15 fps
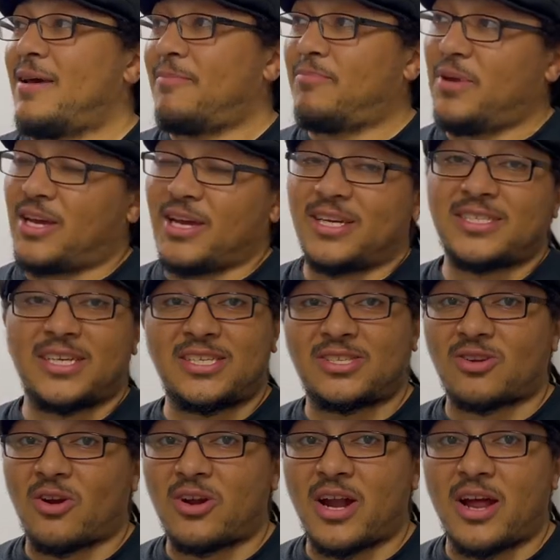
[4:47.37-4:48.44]
Because I
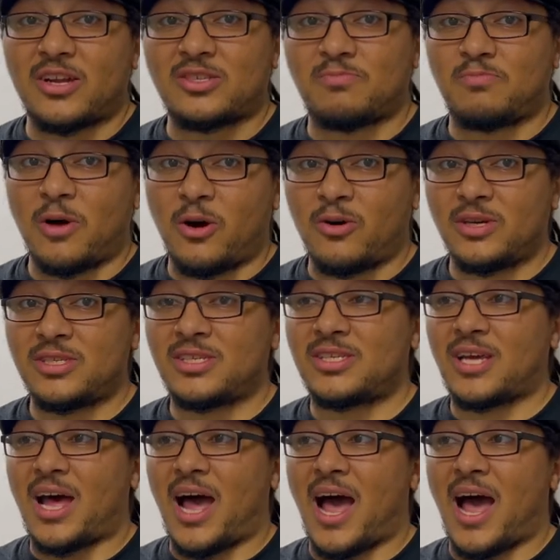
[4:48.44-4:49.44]
started out as boas,